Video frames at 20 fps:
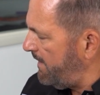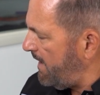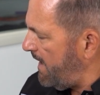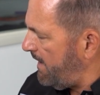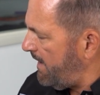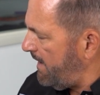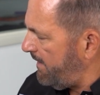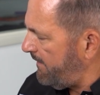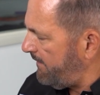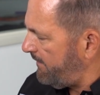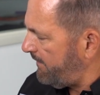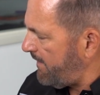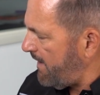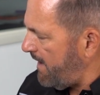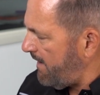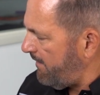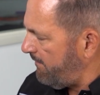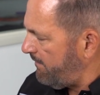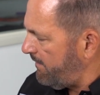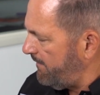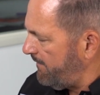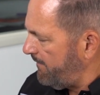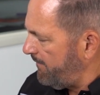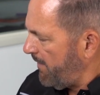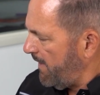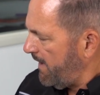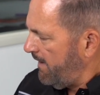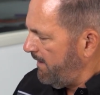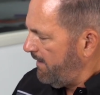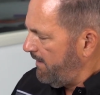and hit save.
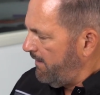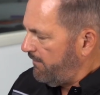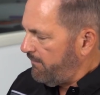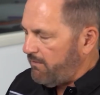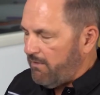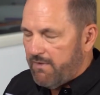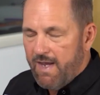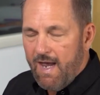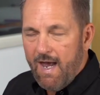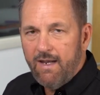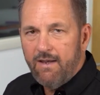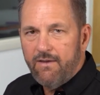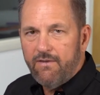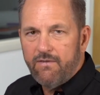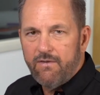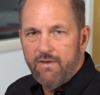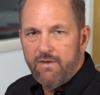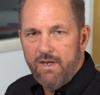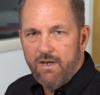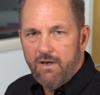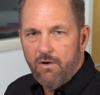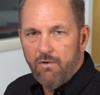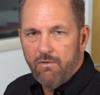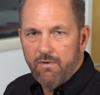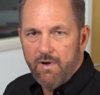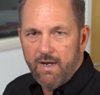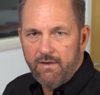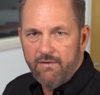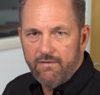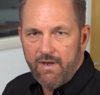So that is the
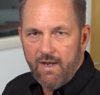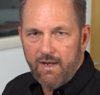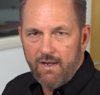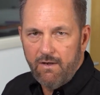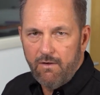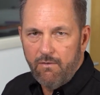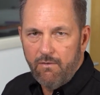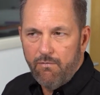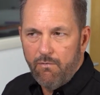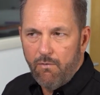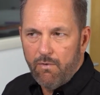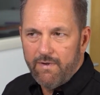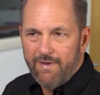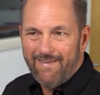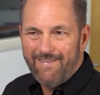correct setting for the